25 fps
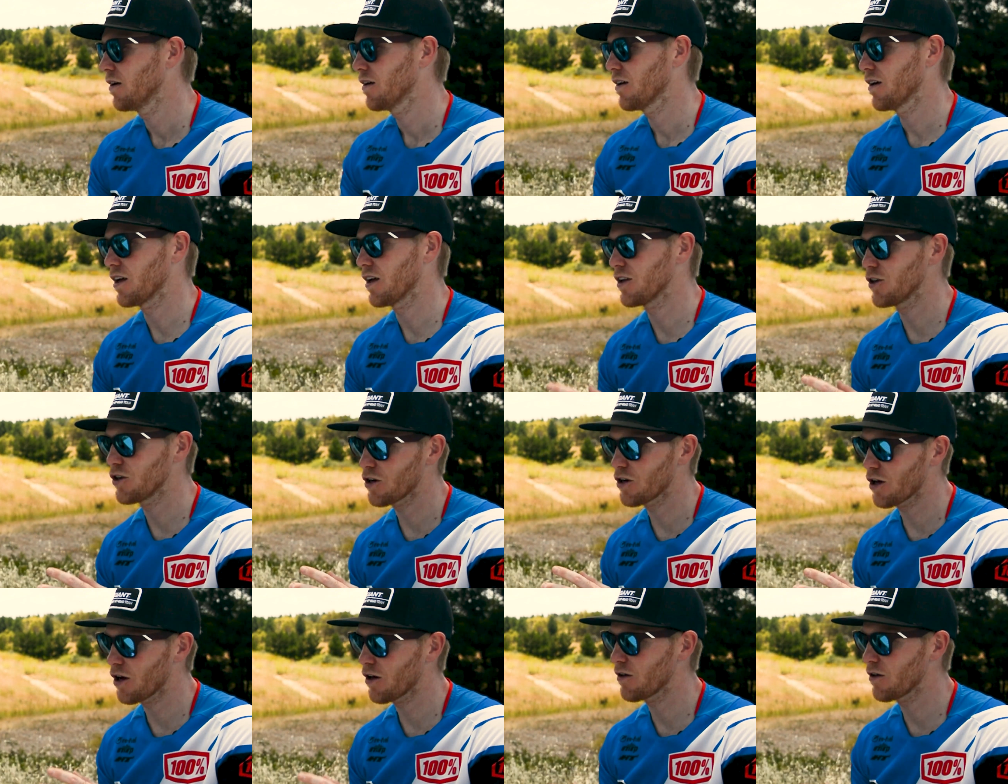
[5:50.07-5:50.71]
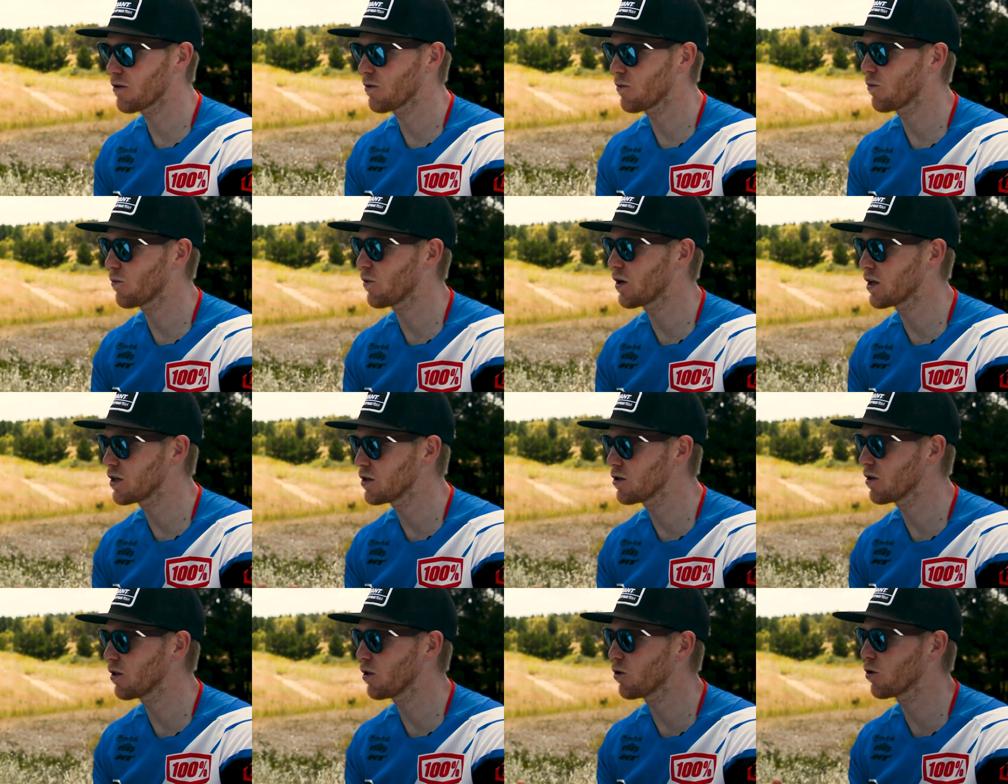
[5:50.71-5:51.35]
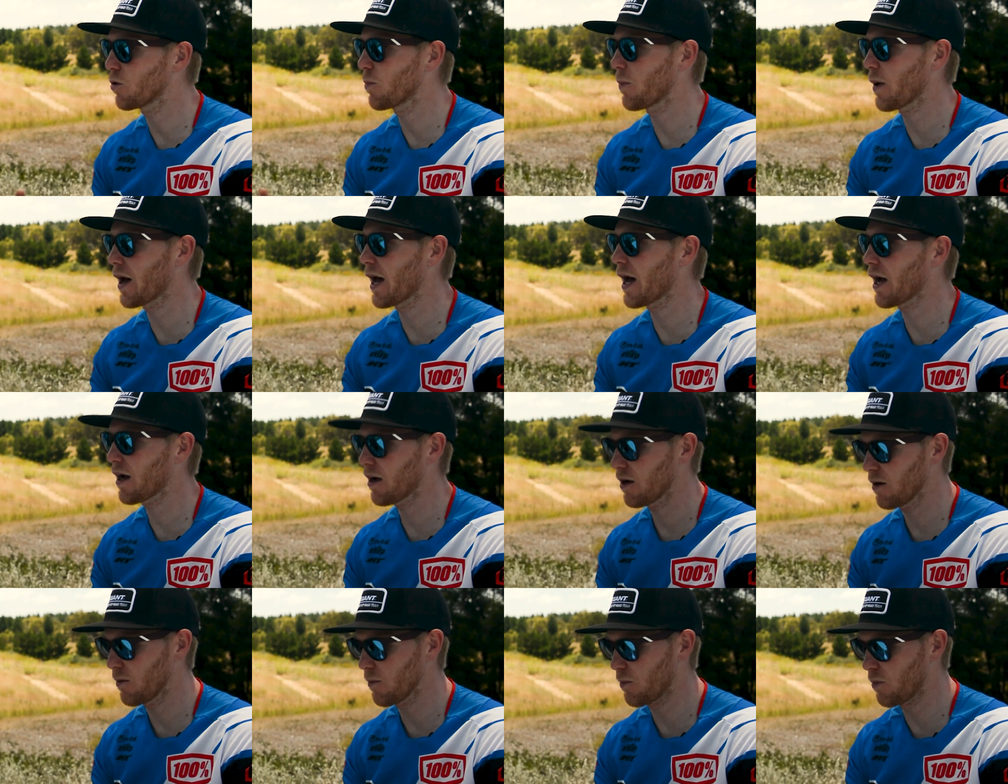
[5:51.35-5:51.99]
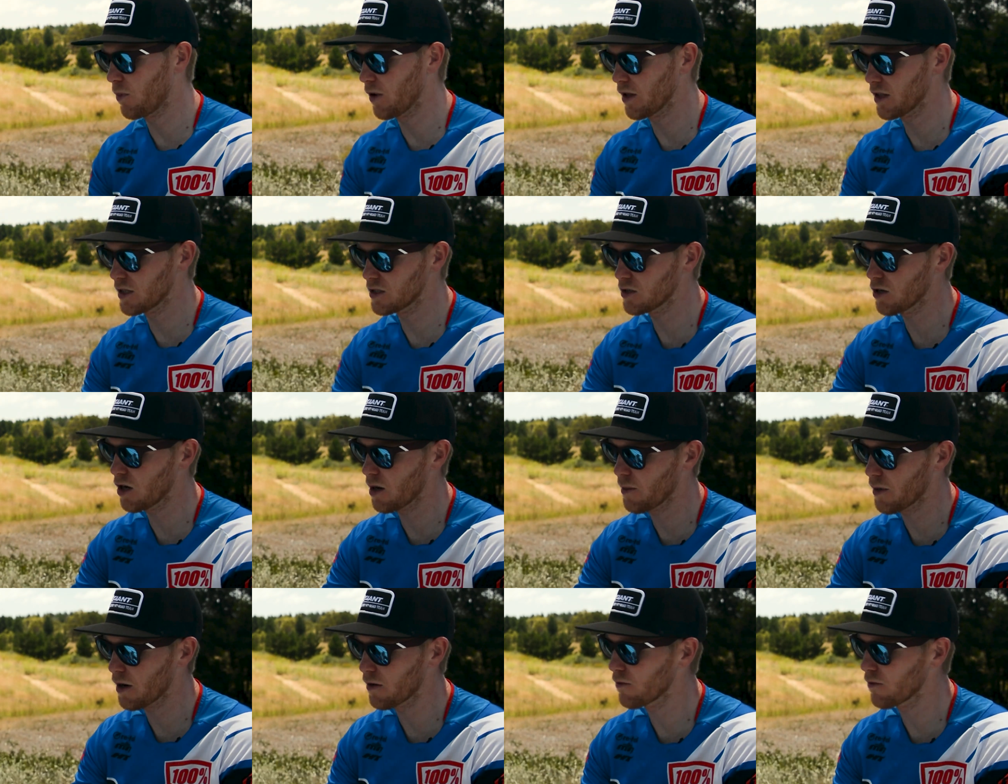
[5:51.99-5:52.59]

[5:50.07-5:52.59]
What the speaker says: And when you look back, by the time I